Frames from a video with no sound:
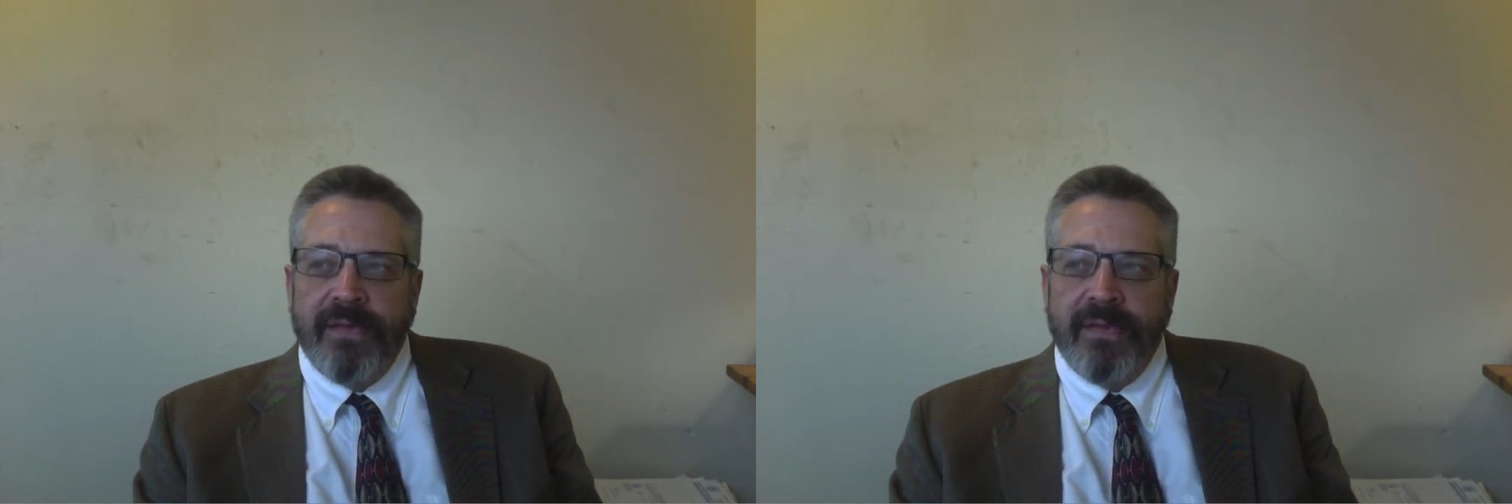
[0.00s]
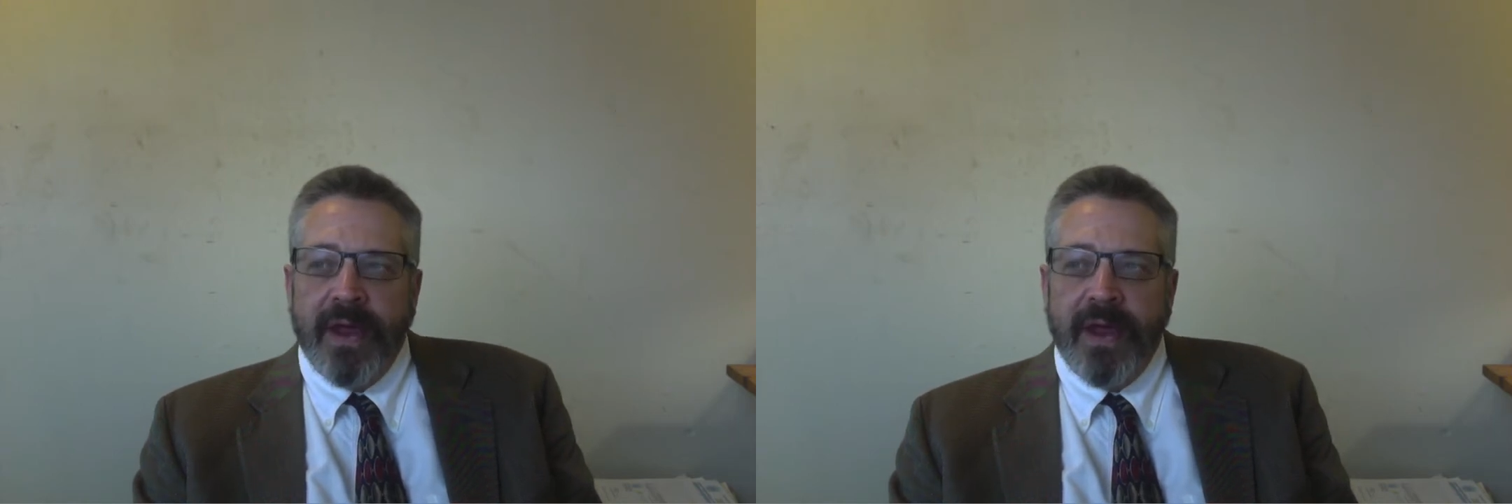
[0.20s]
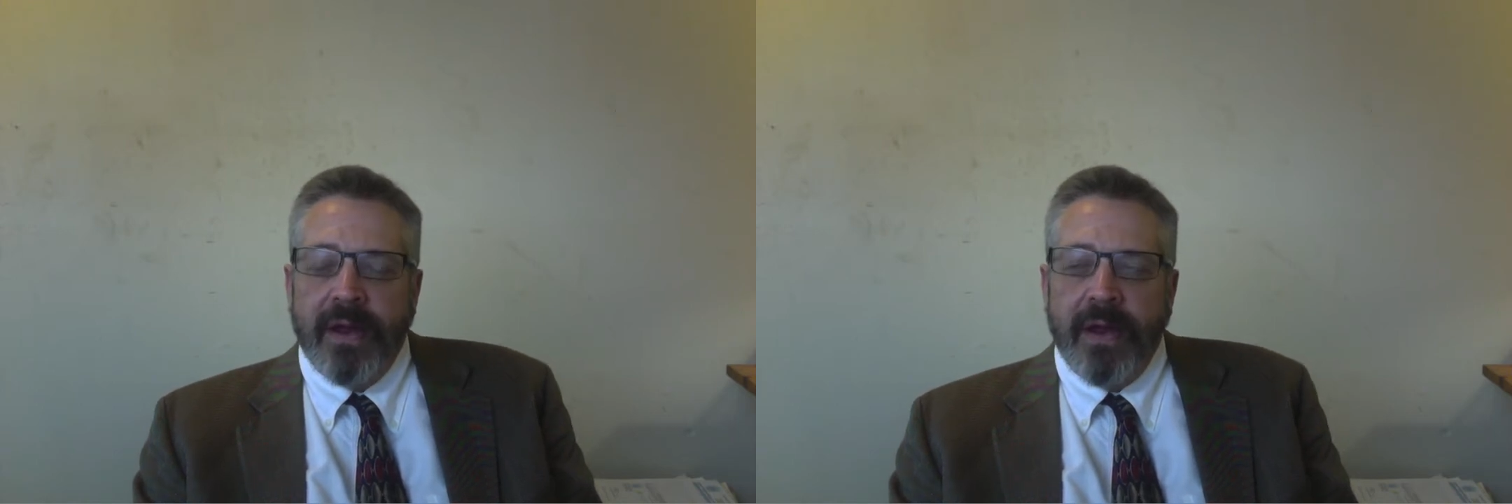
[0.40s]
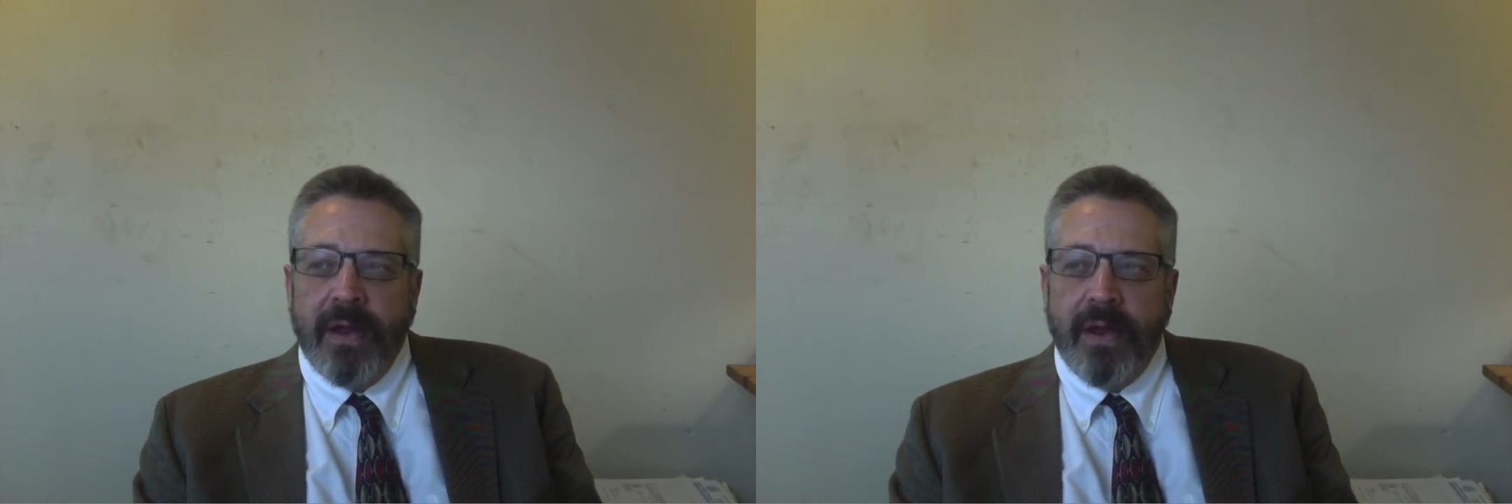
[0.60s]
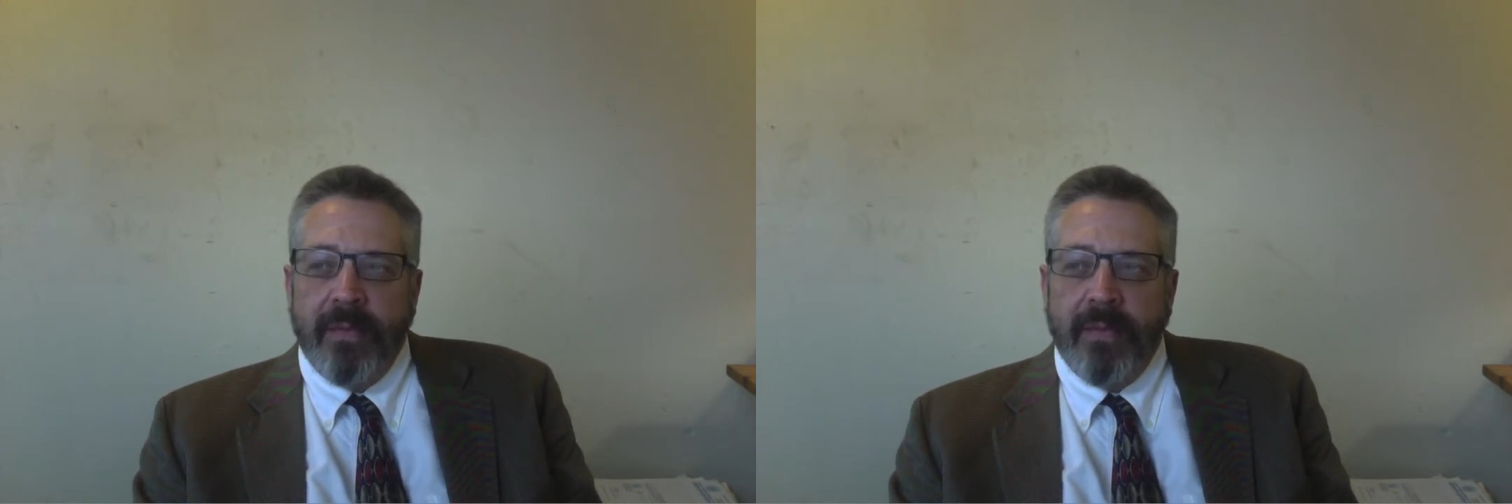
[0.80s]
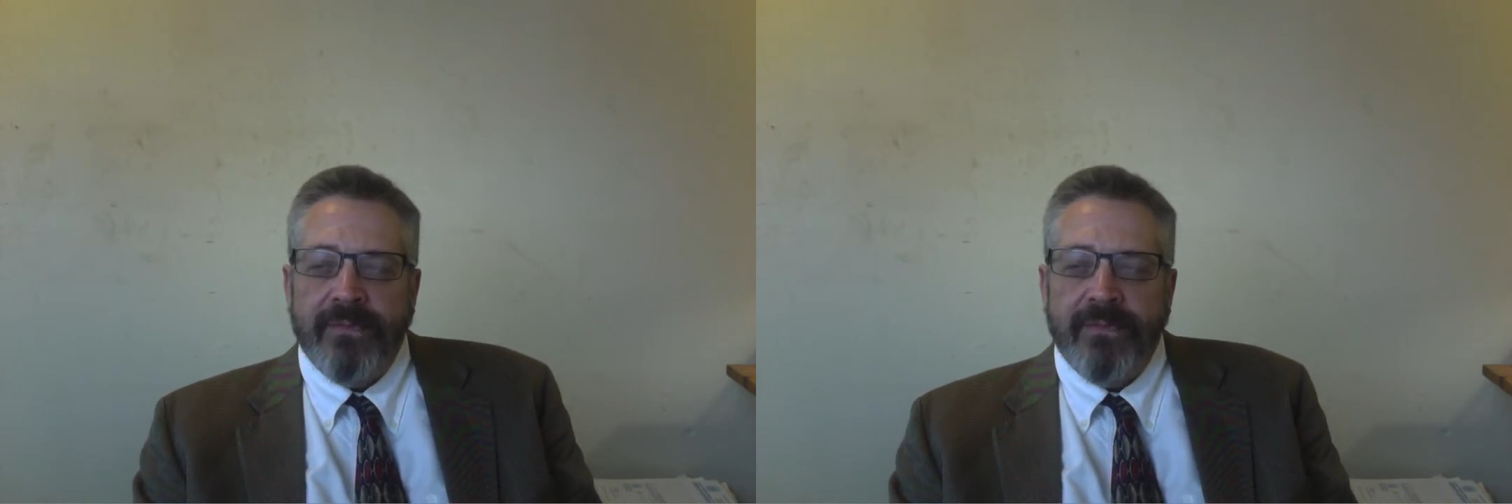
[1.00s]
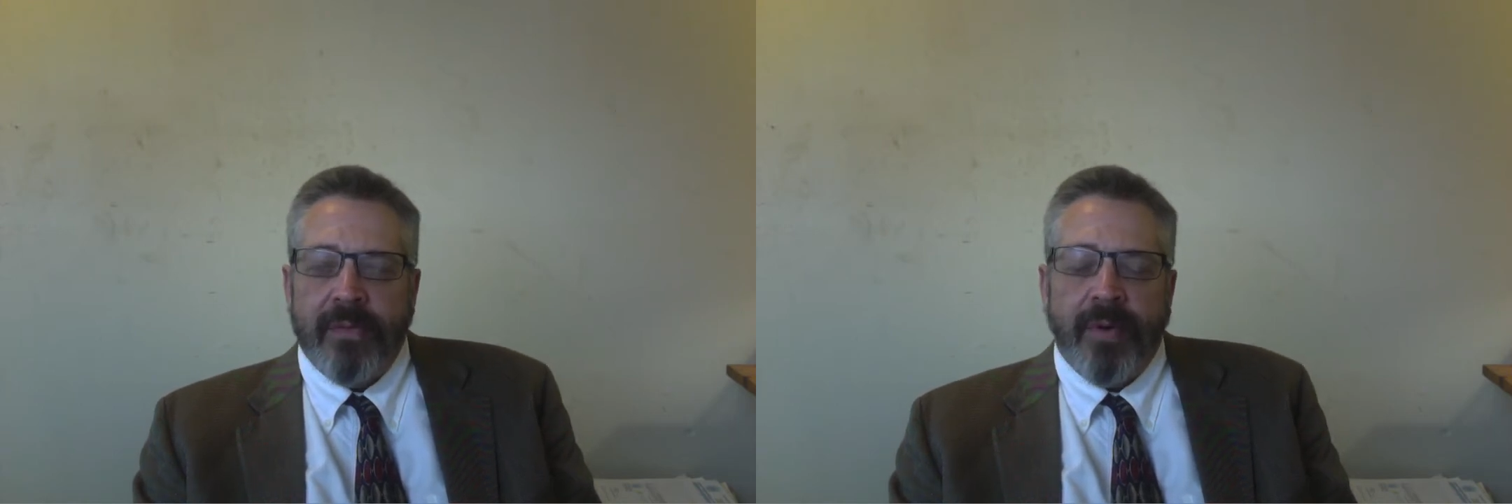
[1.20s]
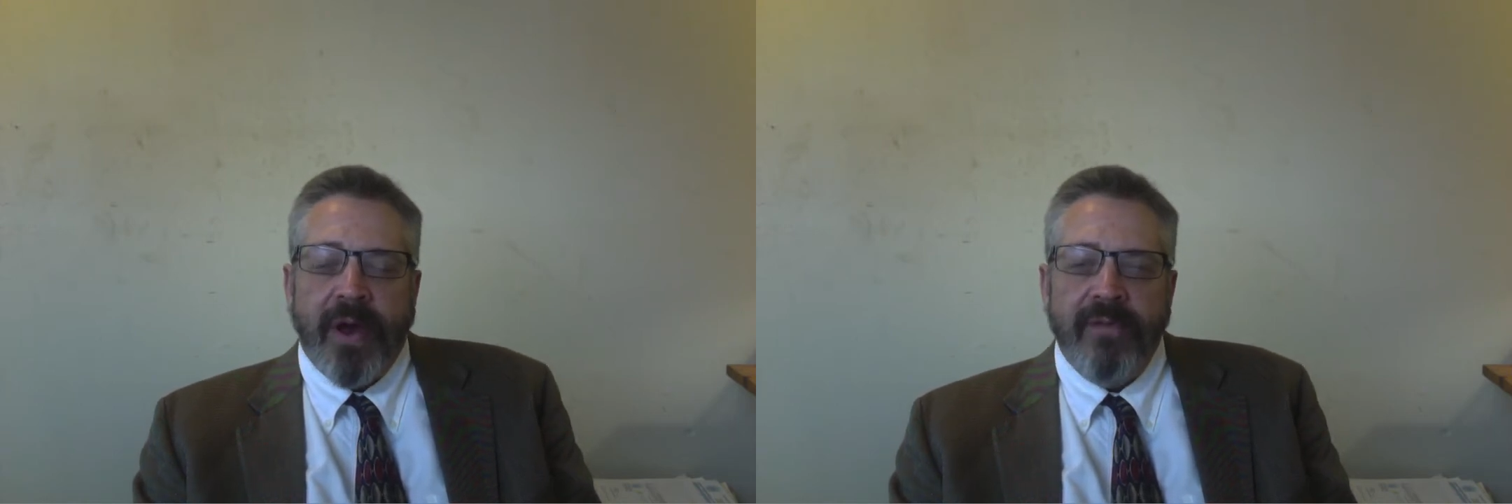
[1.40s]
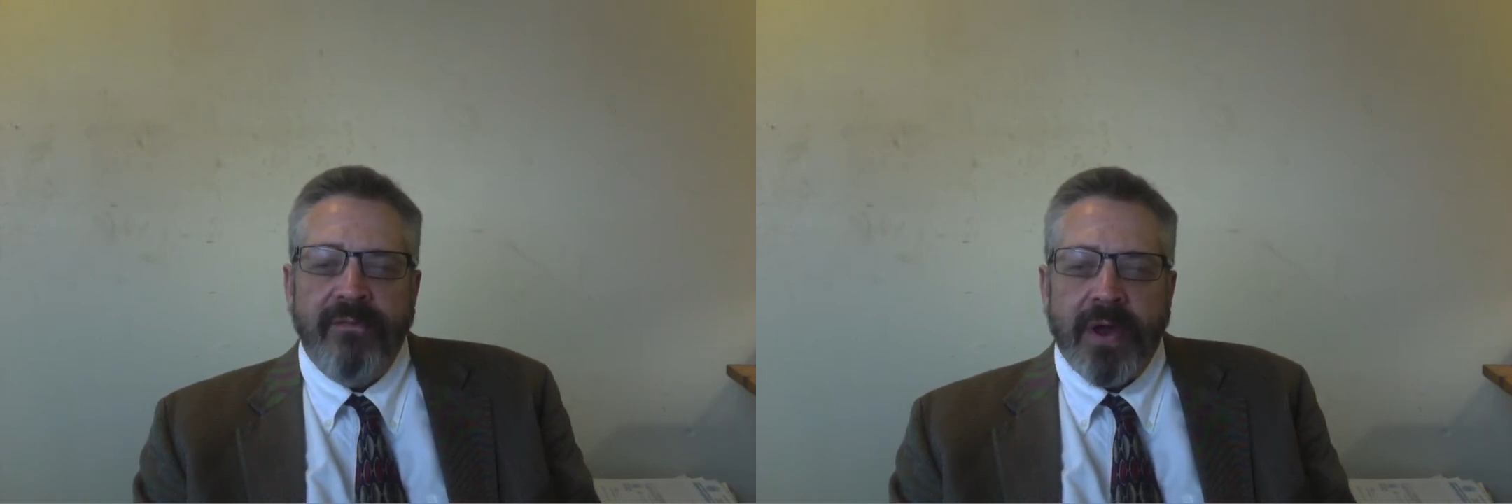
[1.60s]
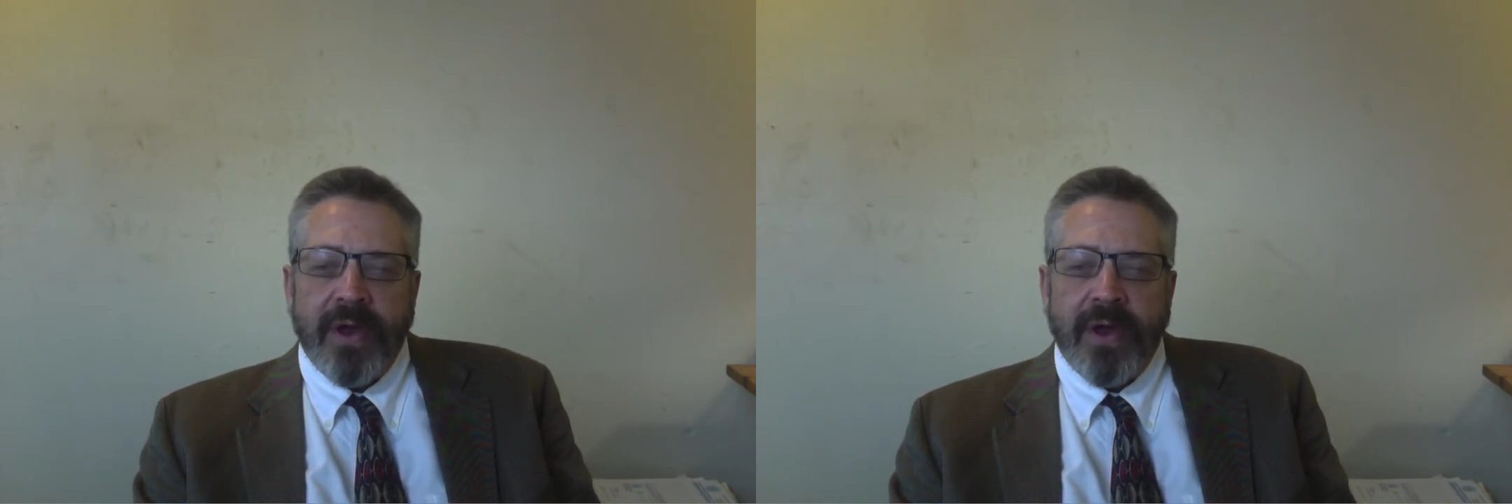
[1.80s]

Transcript: then most of the private